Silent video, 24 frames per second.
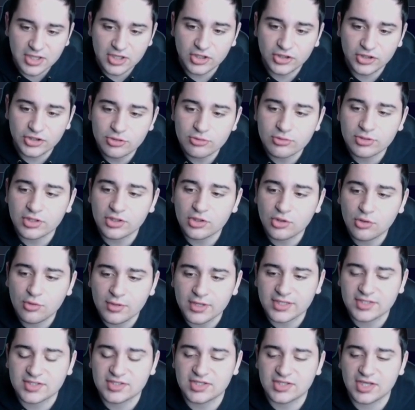you could
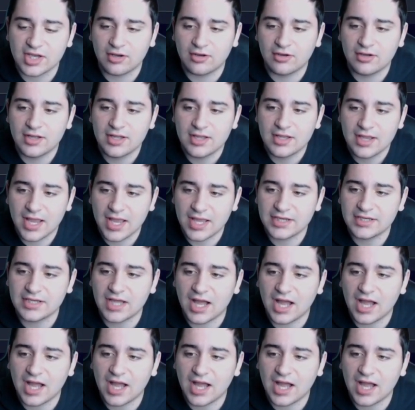quick sell any.